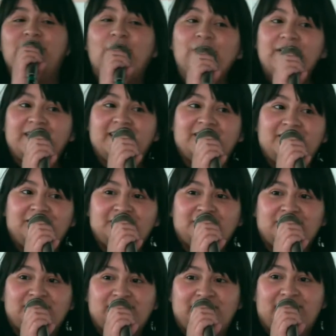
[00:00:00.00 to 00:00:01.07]
we don't get
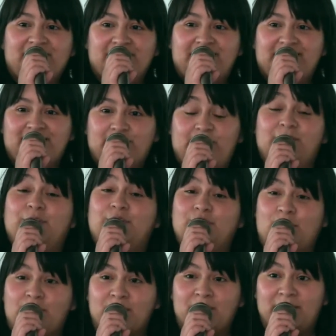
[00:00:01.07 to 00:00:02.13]
on air, we lose
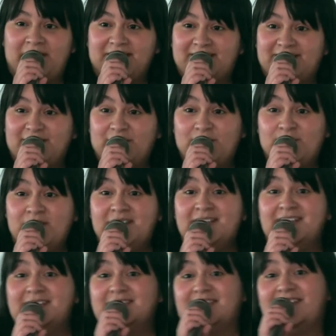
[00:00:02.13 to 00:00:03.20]
our permit. So
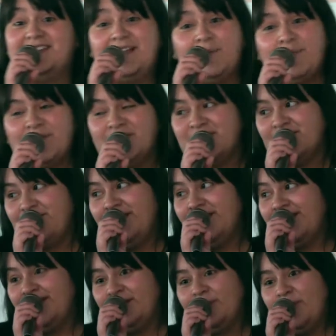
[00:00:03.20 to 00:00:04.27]
December is a
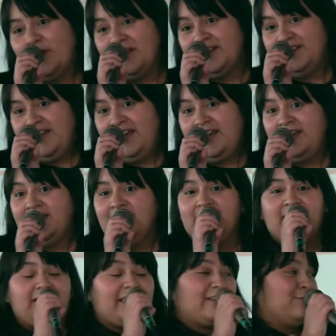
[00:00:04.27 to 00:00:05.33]
very important day.
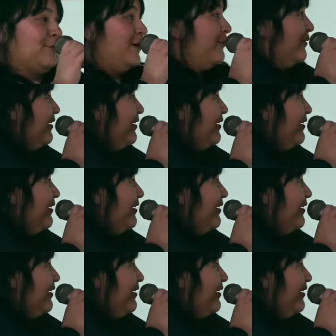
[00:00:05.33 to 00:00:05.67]
That's why